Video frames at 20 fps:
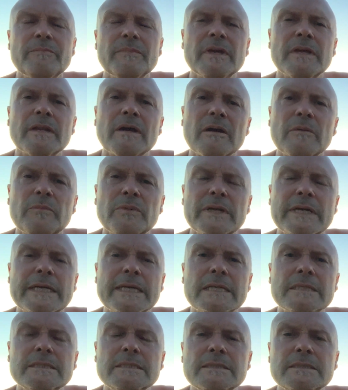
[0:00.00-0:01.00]
in our
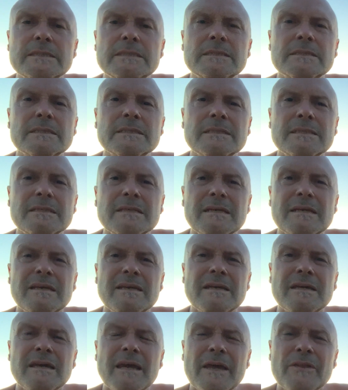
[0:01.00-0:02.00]
brains
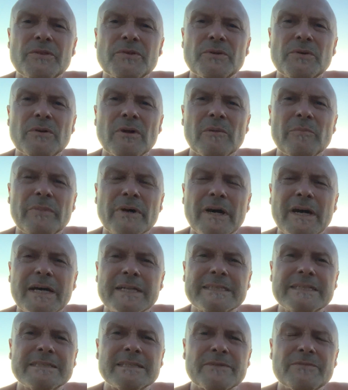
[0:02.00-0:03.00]
and through our bodies.